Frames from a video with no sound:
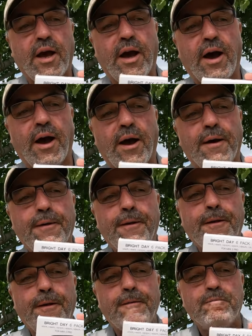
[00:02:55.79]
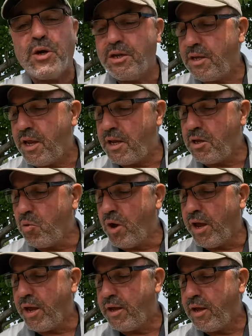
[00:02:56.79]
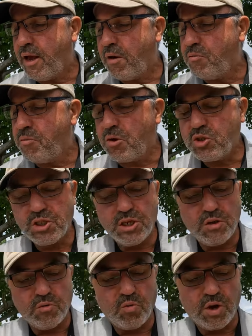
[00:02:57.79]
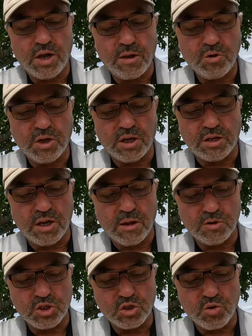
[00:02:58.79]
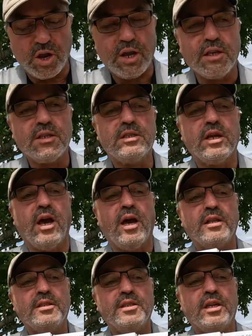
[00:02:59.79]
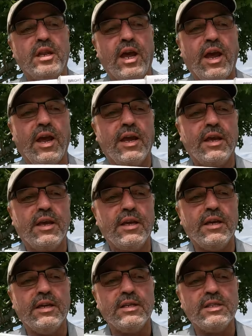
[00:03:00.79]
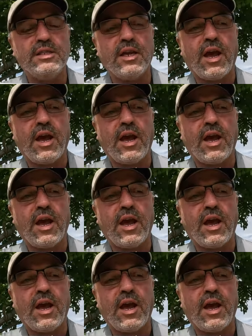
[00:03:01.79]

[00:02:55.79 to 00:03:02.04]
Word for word: But anyway, mostly what I'm going to demonstrate today is